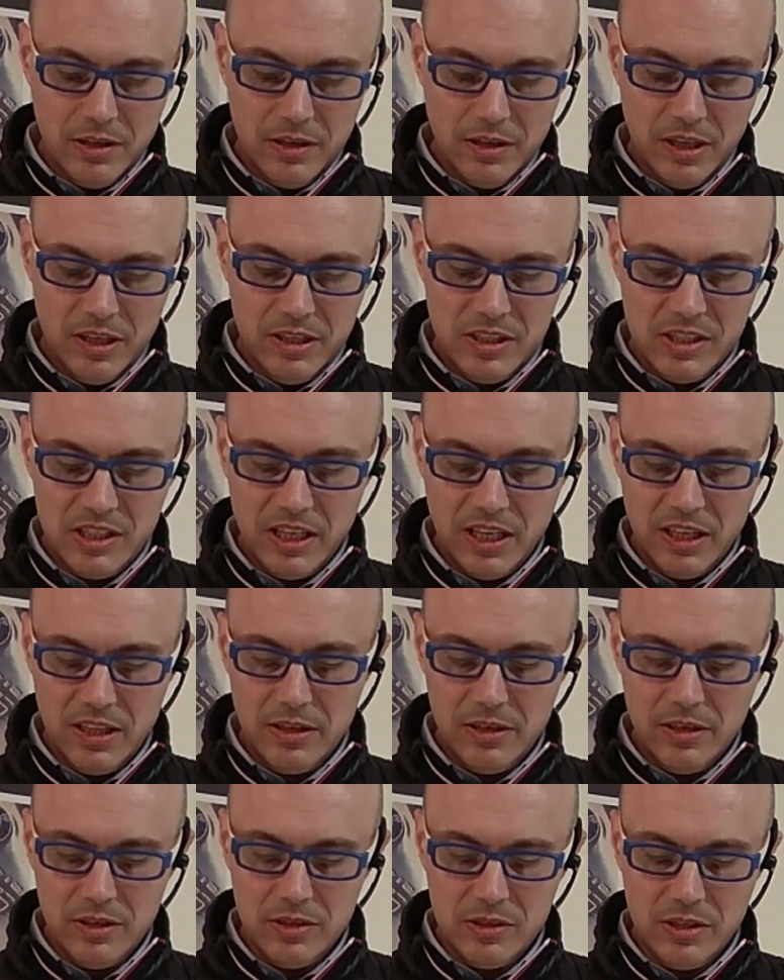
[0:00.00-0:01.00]

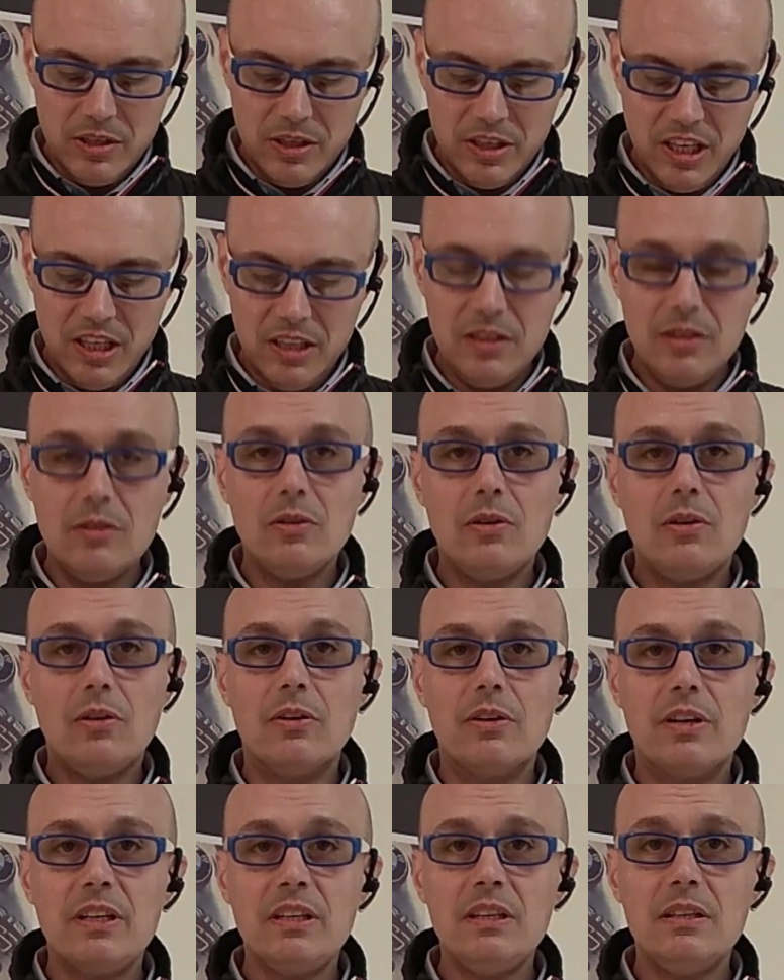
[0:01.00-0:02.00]
Inside there is the hidden
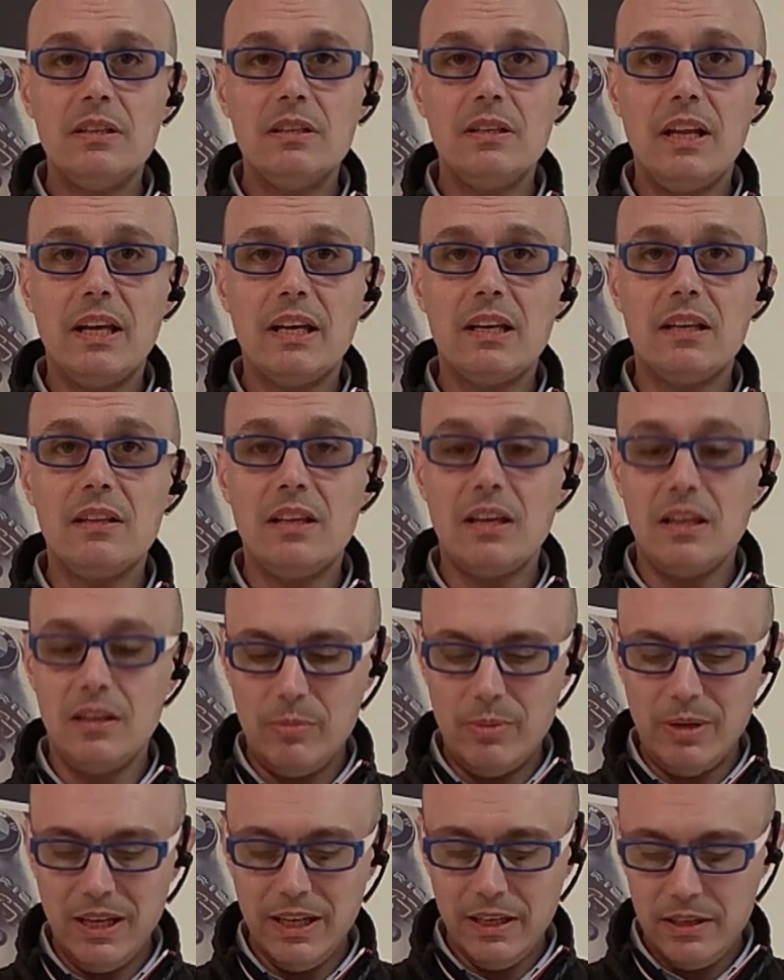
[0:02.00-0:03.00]
O-ring, like in the
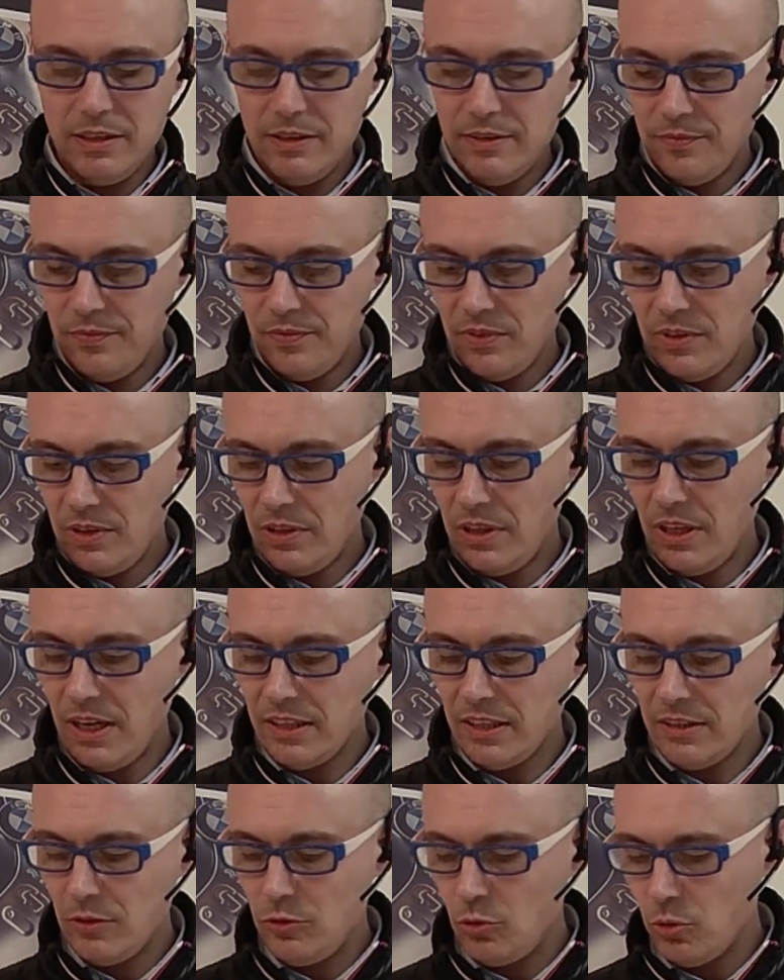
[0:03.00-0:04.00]
other bike. The
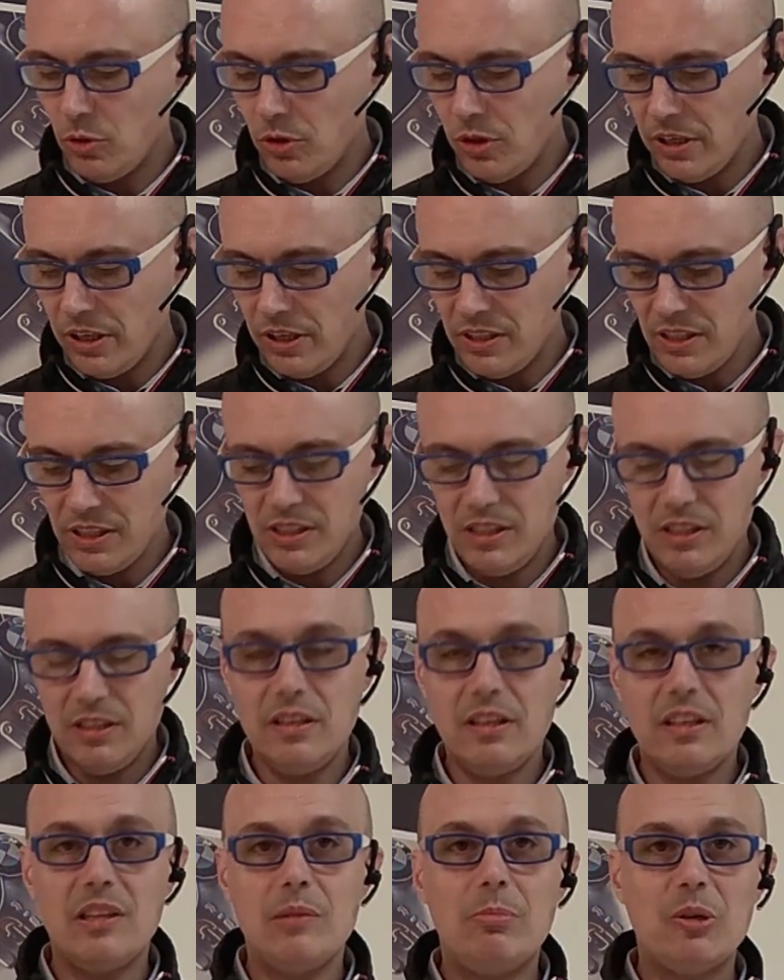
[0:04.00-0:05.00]
other 2 O-rings are
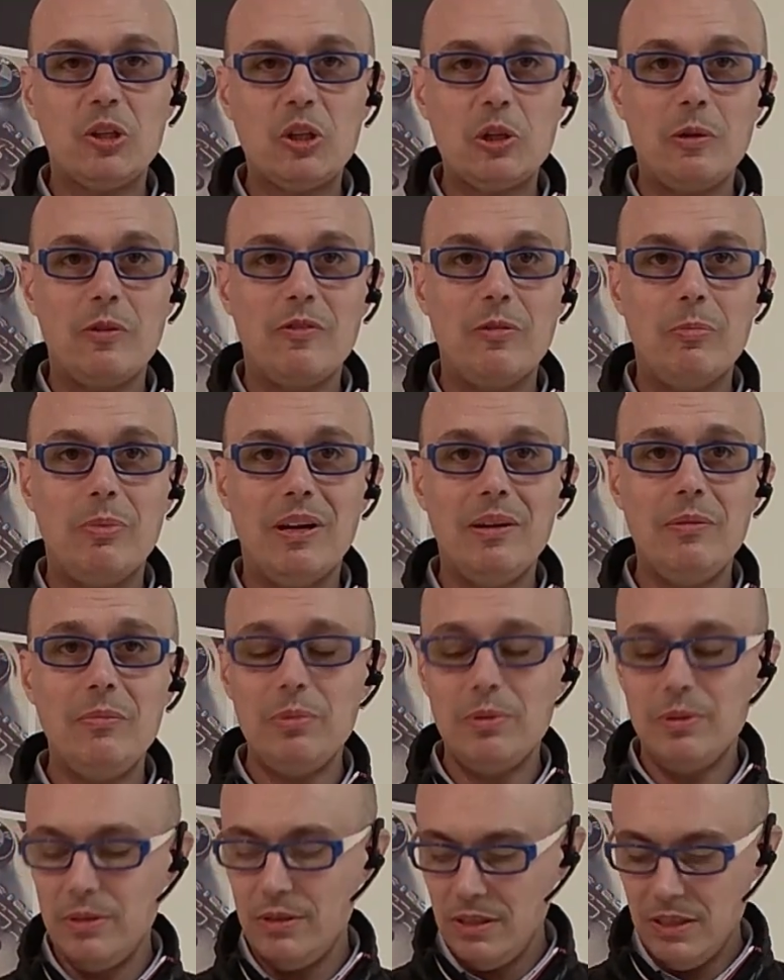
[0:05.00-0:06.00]
sitting at the bottom of the
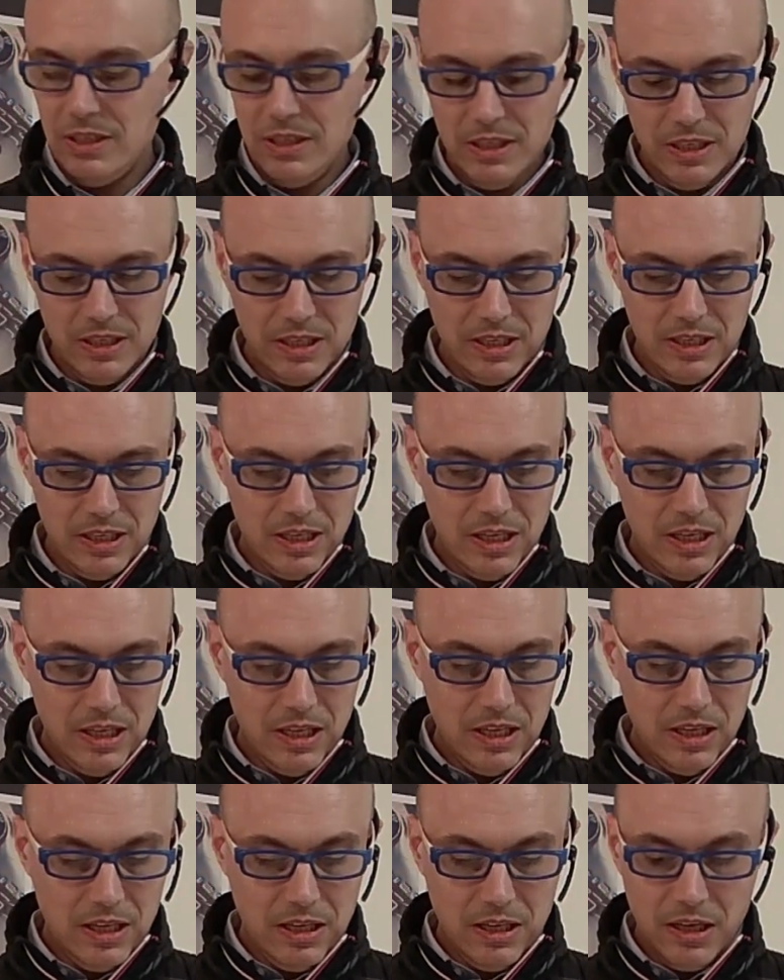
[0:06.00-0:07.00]
pump.
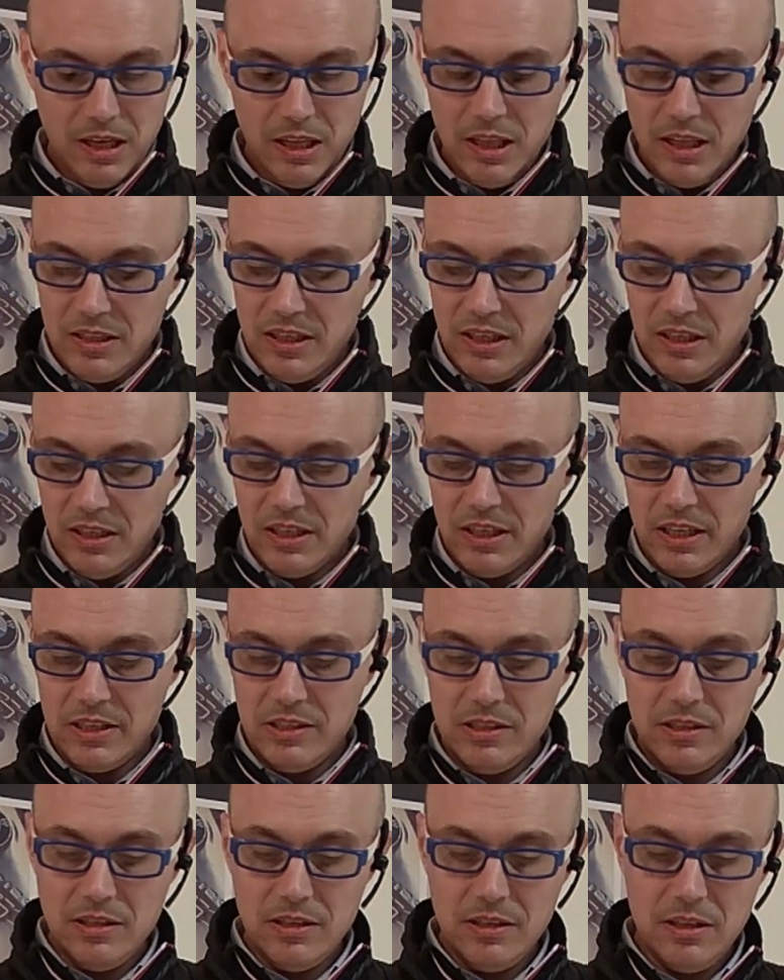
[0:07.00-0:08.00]
And that's it,
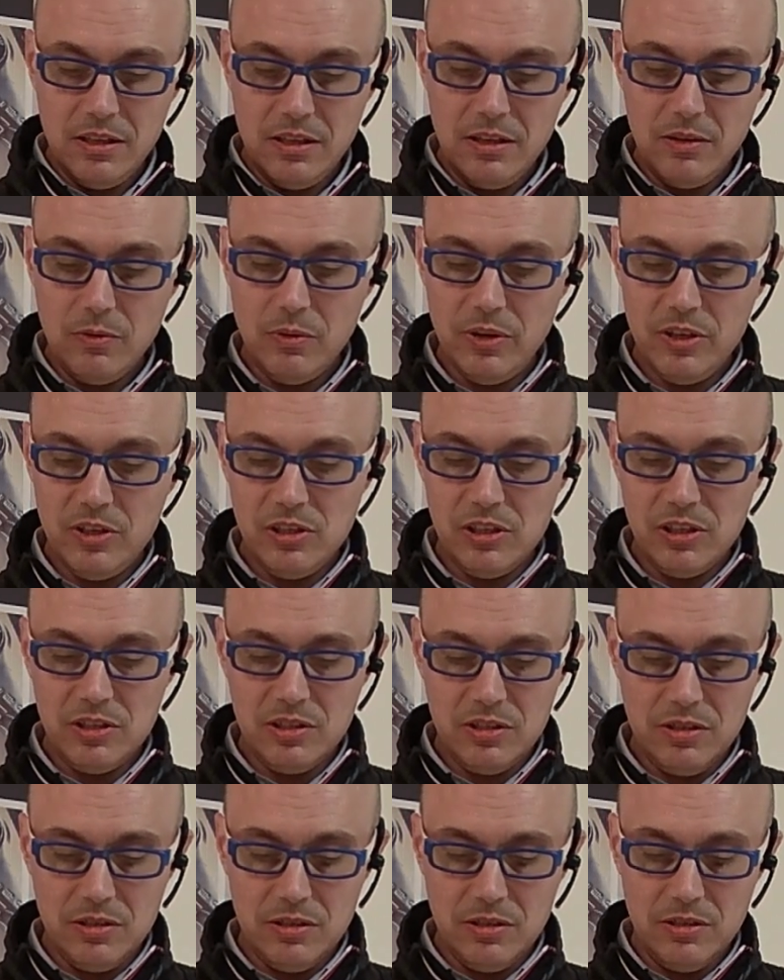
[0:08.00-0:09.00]
guys. We
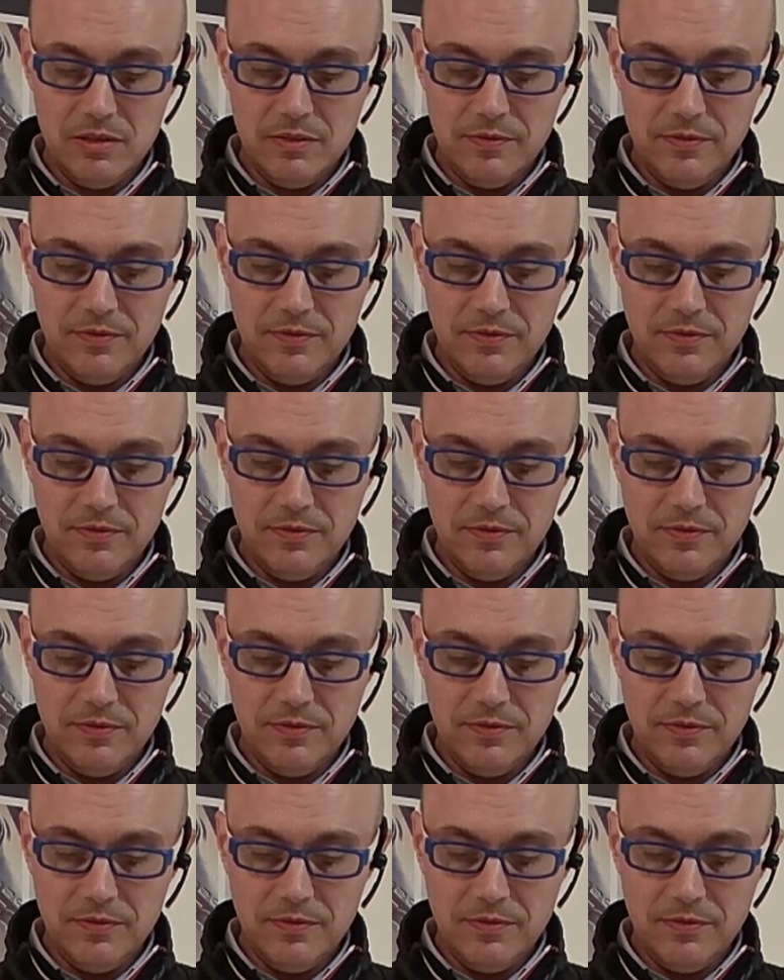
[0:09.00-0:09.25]
just